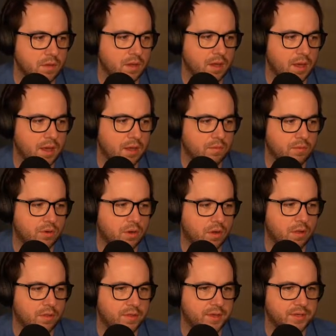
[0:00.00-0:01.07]
and we'll
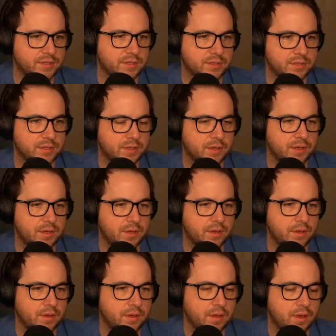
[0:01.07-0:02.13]
call this
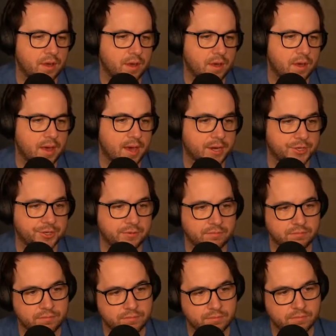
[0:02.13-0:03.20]
action,
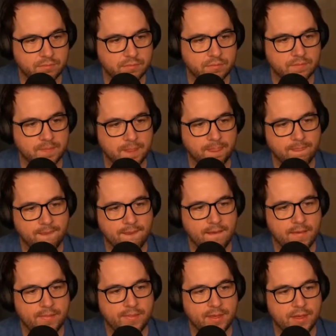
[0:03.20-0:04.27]

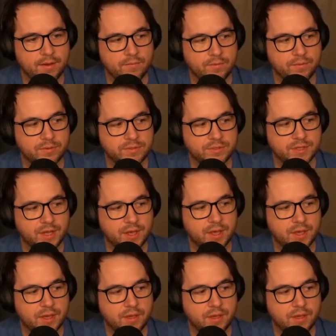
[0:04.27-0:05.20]
and then we will say